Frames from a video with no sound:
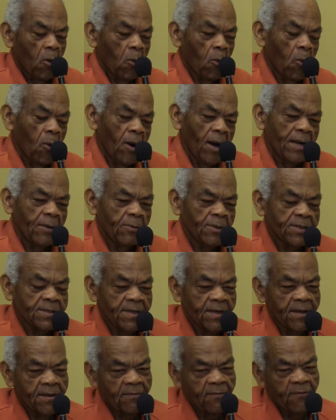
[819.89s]
One
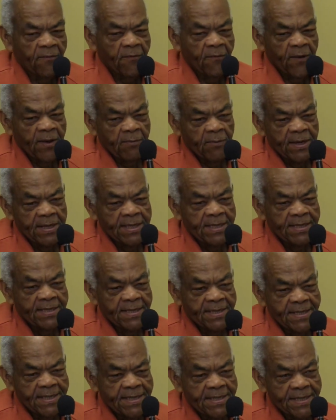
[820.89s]
was a,
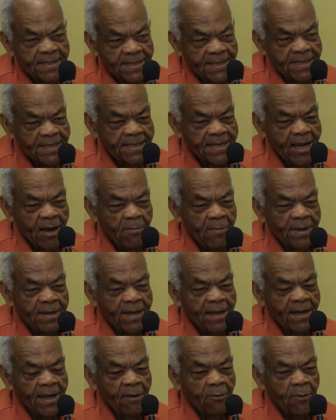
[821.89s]
he's deceased now,
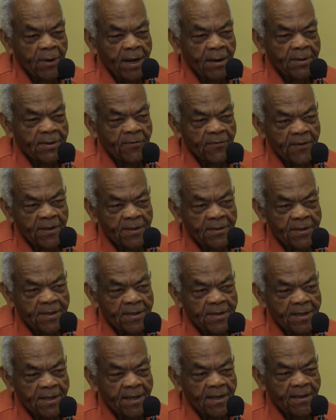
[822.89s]
but I went out to fellow's
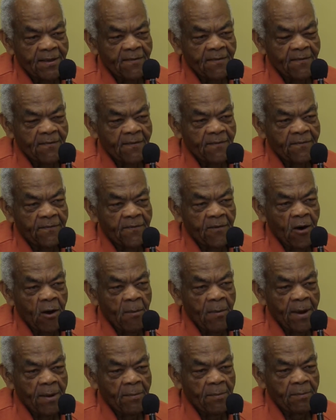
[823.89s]

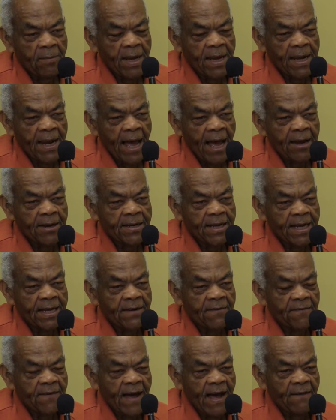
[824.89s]
farm out
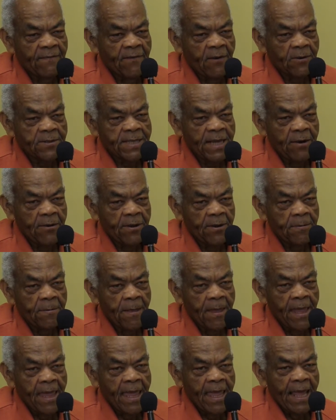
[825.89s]
in the Five Forks area,
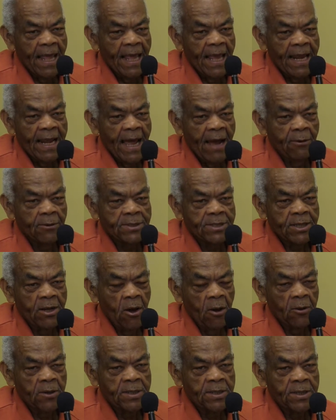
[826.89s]
and I was
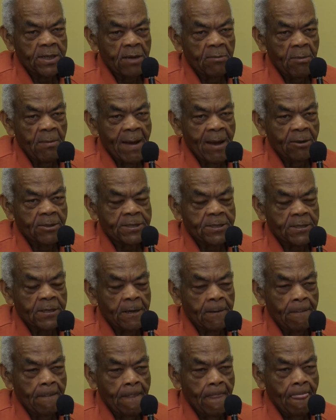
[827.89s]
talking to him about
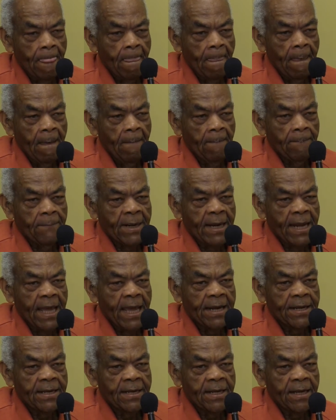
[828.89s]

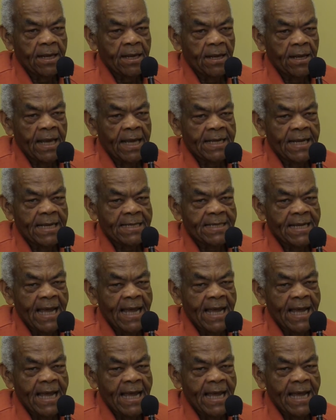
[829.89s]
plan at that